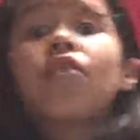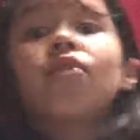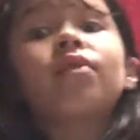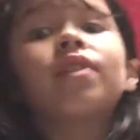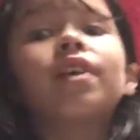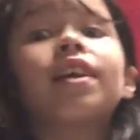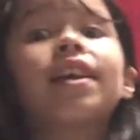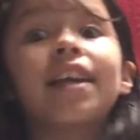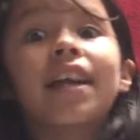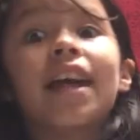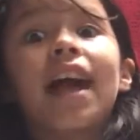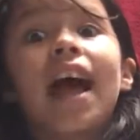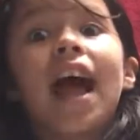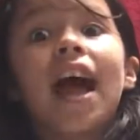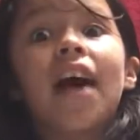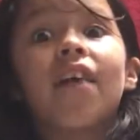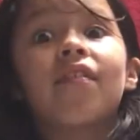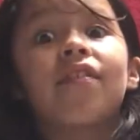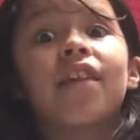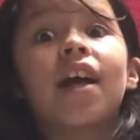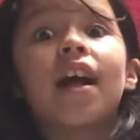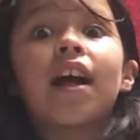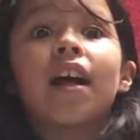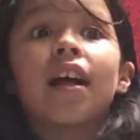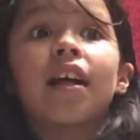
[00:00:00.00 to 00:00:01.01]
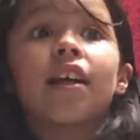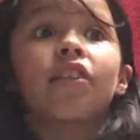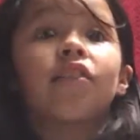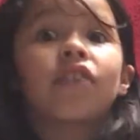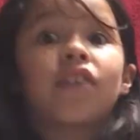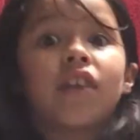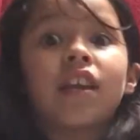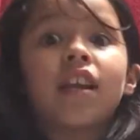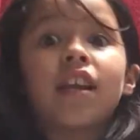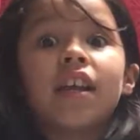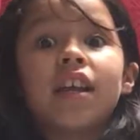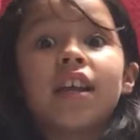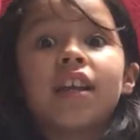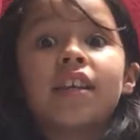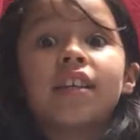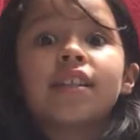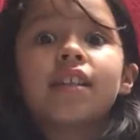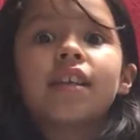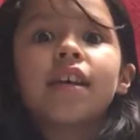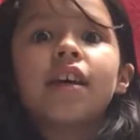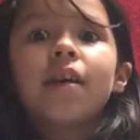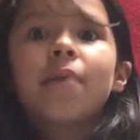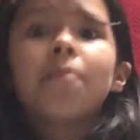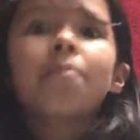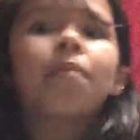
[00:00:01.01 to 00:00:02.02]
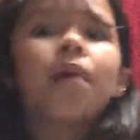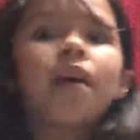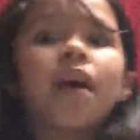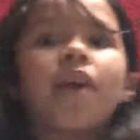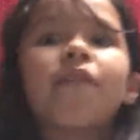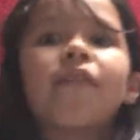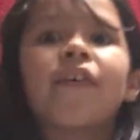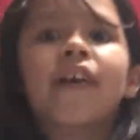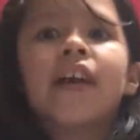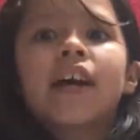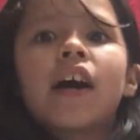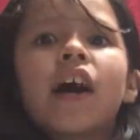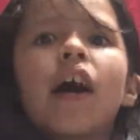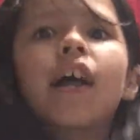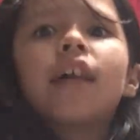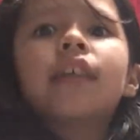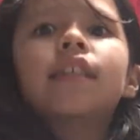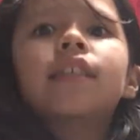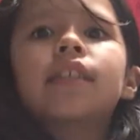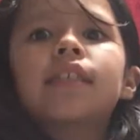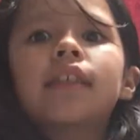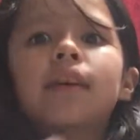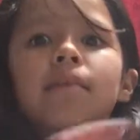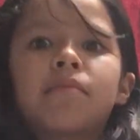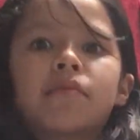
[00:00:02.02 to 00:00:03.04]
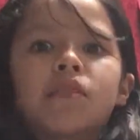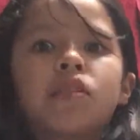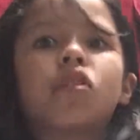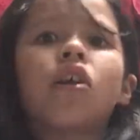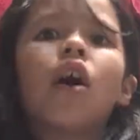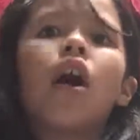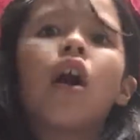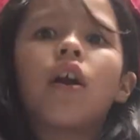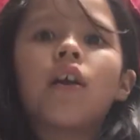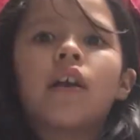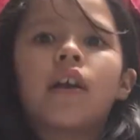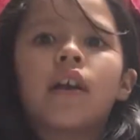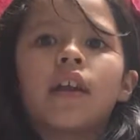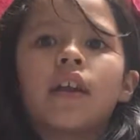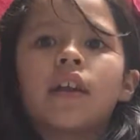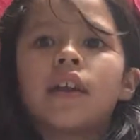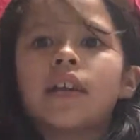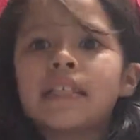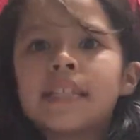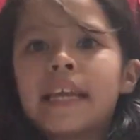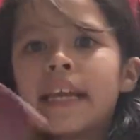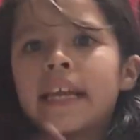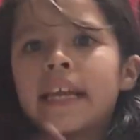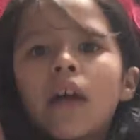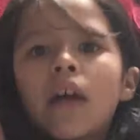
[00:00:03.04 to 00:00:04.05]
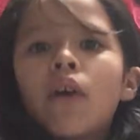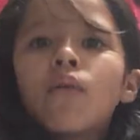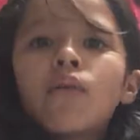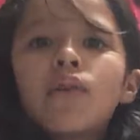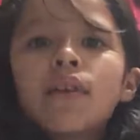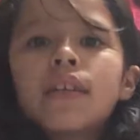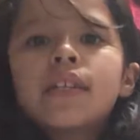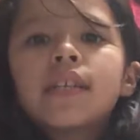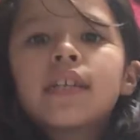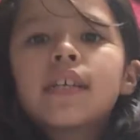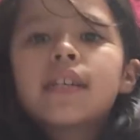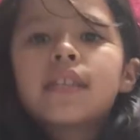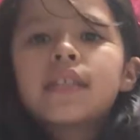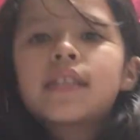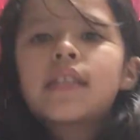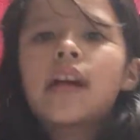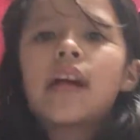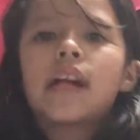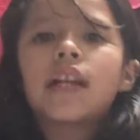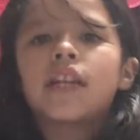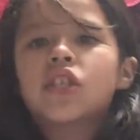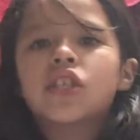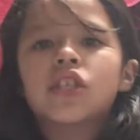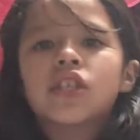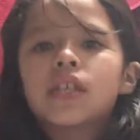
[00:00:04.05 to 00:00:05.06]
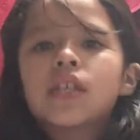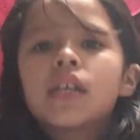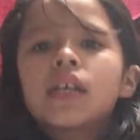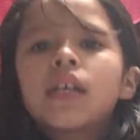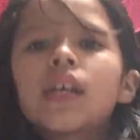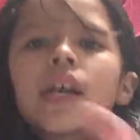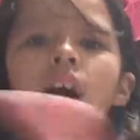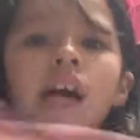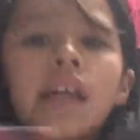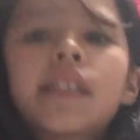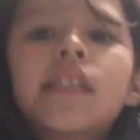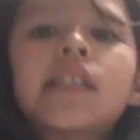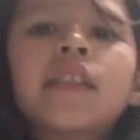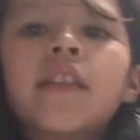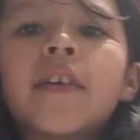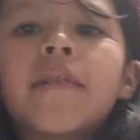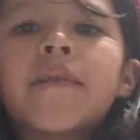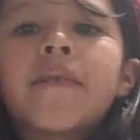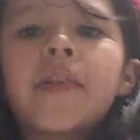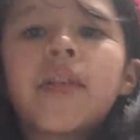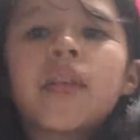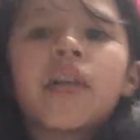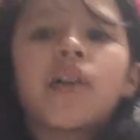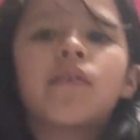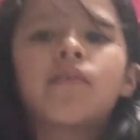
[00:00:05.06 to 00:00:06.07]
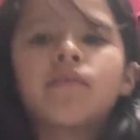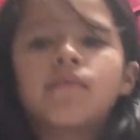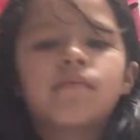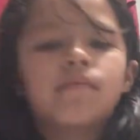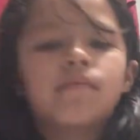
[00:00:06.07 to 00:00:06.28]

don't really have that ingredient, but if it cuts, I'm sorry, because always does that. It just cuts the video.